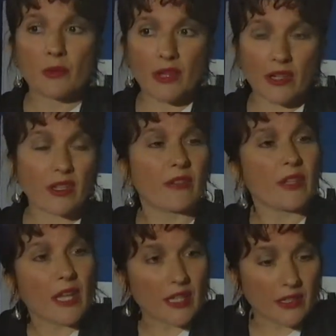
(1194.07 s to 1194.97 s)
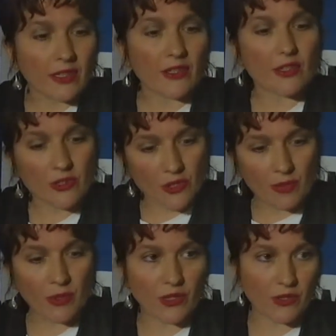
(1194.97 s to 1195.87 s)
without having anything to
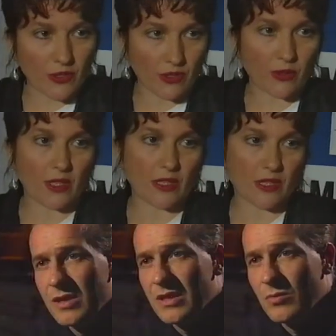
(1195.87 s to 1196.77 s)
contribute to it.